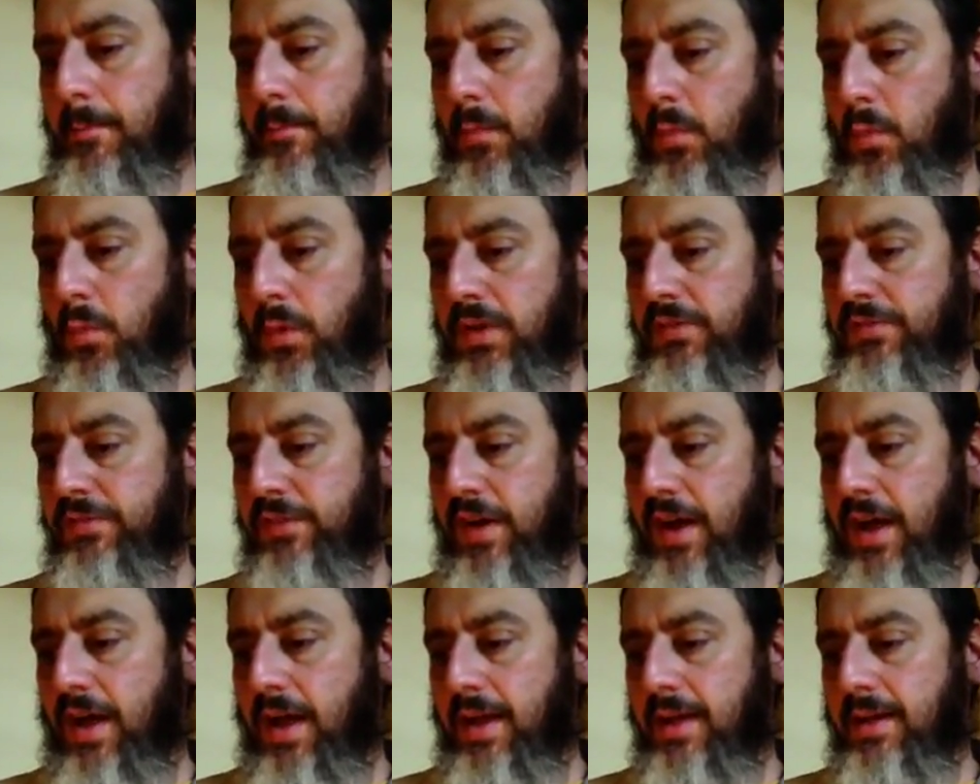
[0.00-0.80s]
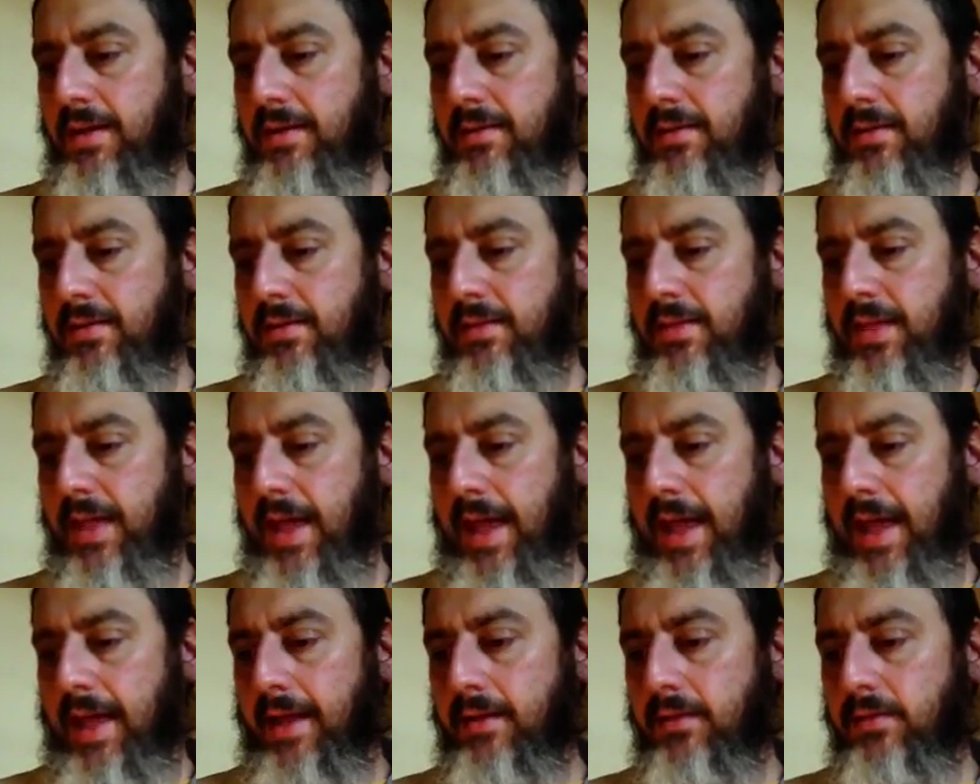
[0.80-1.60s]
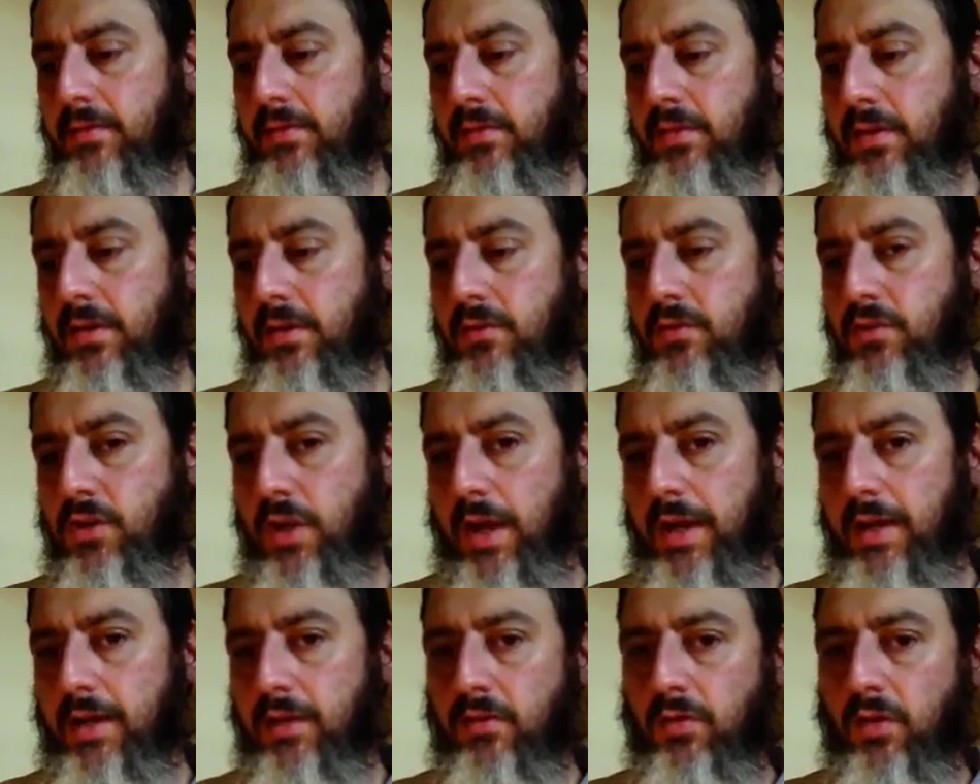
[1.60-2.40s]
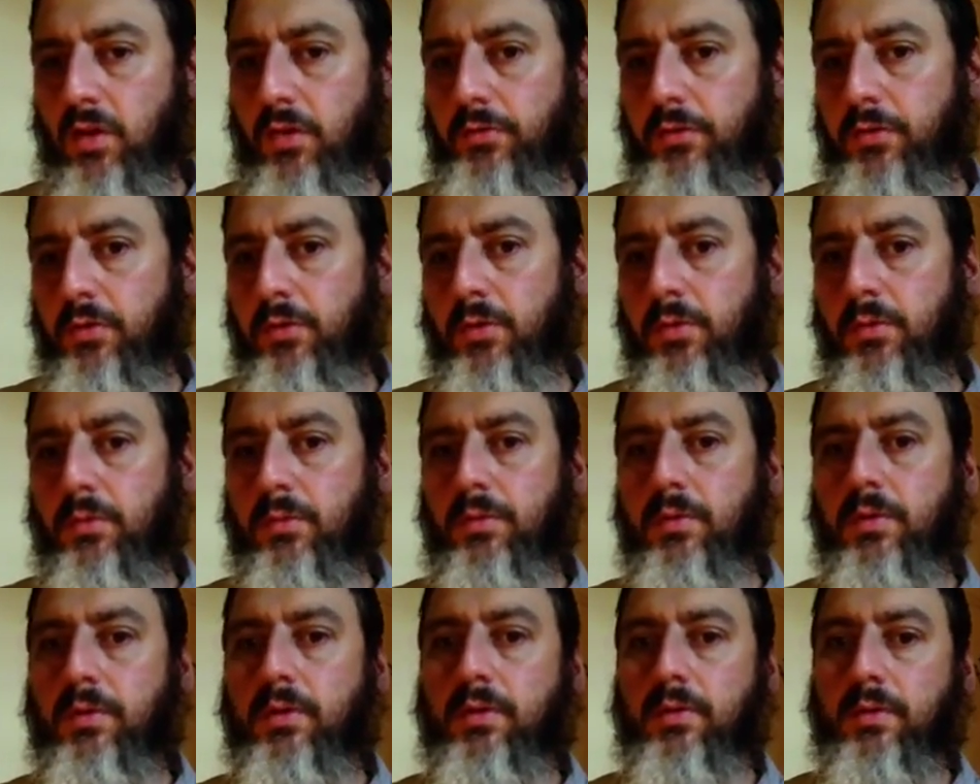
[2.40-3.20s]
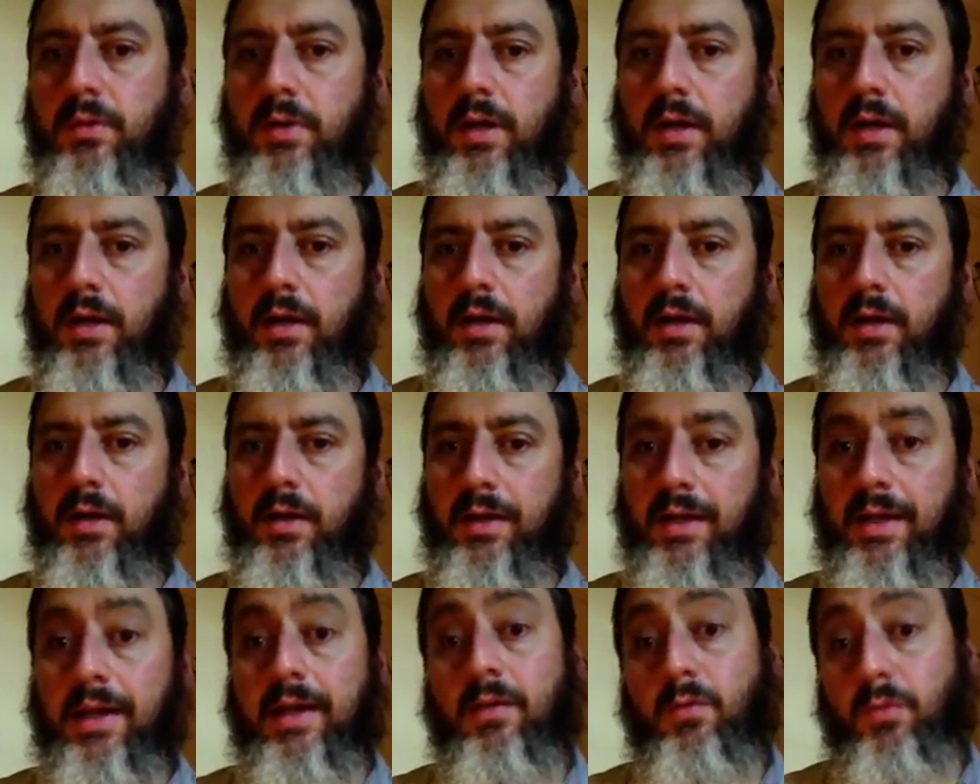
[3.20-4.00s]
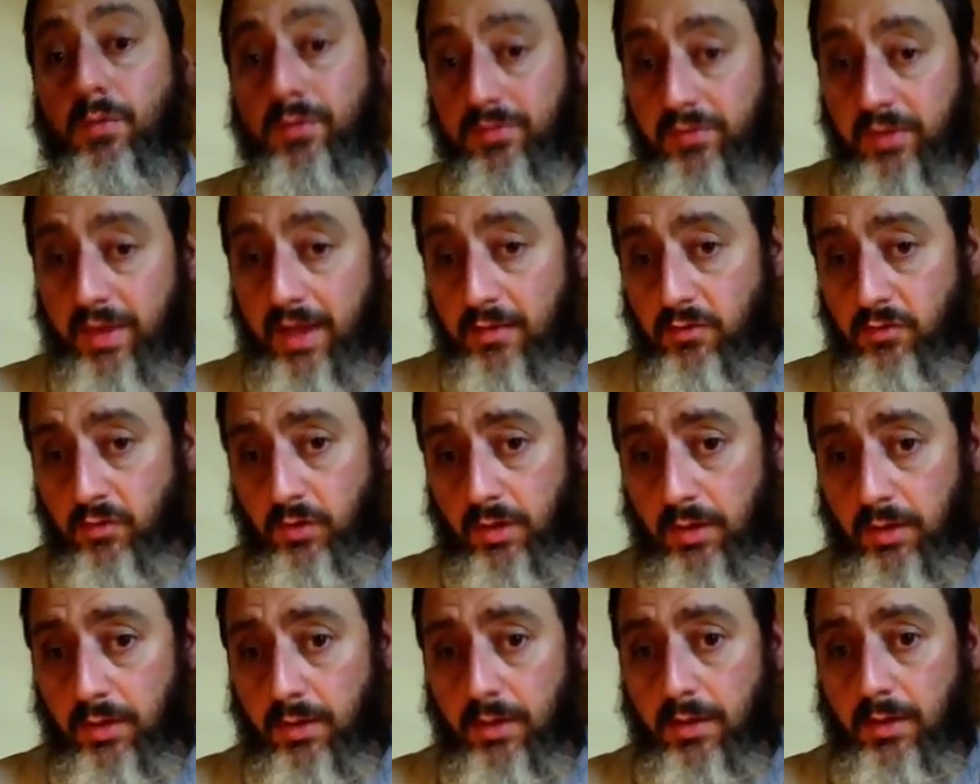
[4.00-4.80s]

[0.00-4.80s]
we find that China is also in a recession.